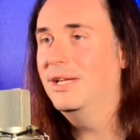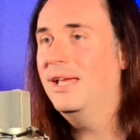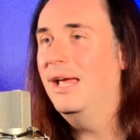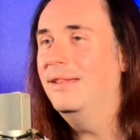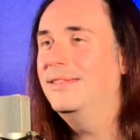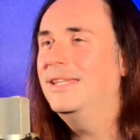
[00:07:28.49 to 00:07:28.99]

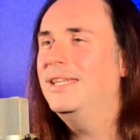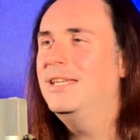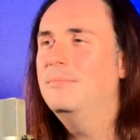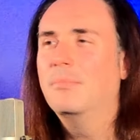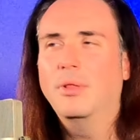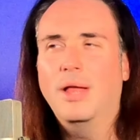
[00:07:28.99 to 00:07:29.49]
and thinking
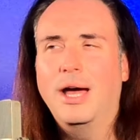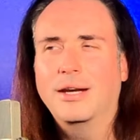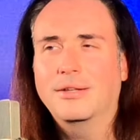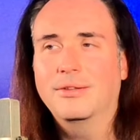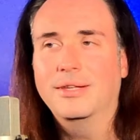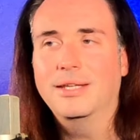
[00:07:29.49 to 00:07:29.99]

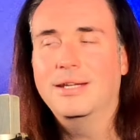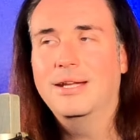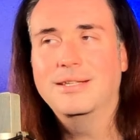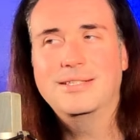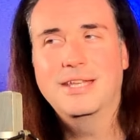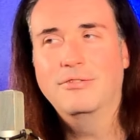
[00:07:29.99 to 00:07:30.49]
melodically
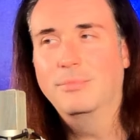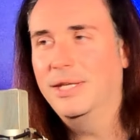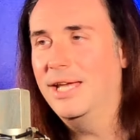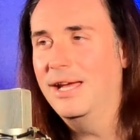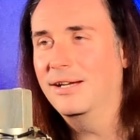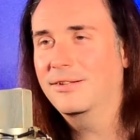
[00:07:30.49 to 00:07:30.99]
instead of
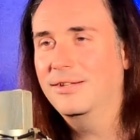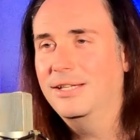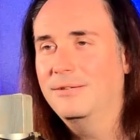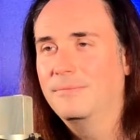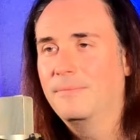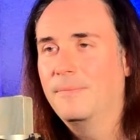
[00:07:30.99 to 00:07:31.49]
mechanically.
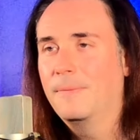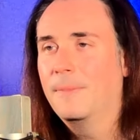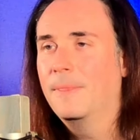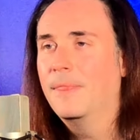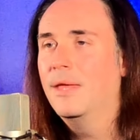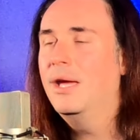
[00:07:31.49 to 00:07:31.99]

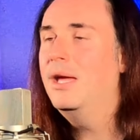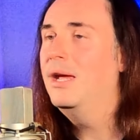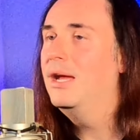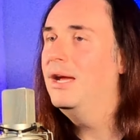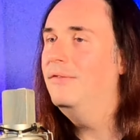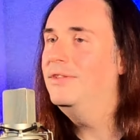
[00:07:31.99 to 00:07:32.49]

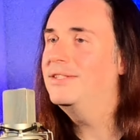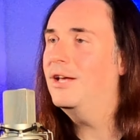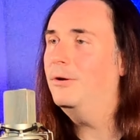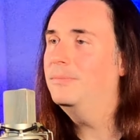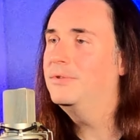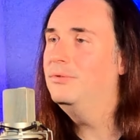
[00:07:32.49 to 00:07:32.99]
If this
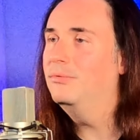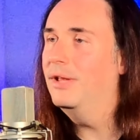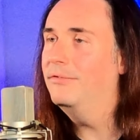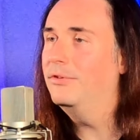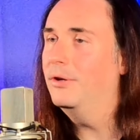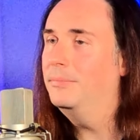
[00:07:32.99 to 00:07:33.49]
helped you
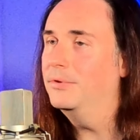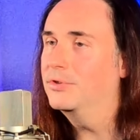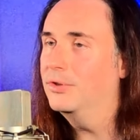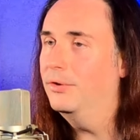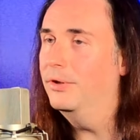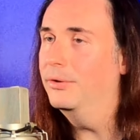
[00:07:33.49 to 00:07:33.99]
level up your
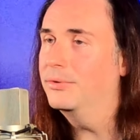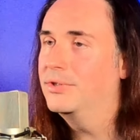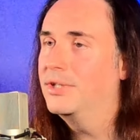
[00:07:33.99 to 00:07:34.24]
solos,